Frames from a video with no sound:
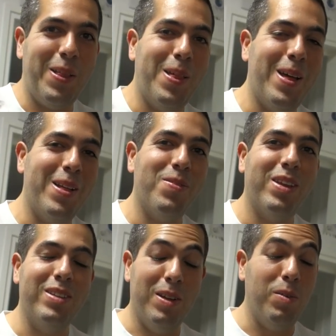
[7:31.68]
like that.
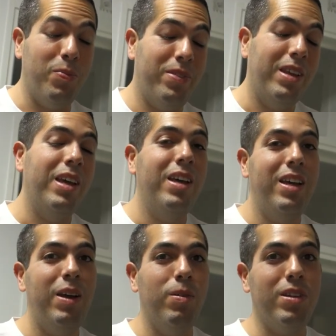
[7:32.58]
Because it,
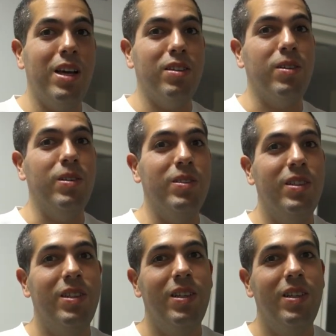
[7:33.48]
it was ice cold.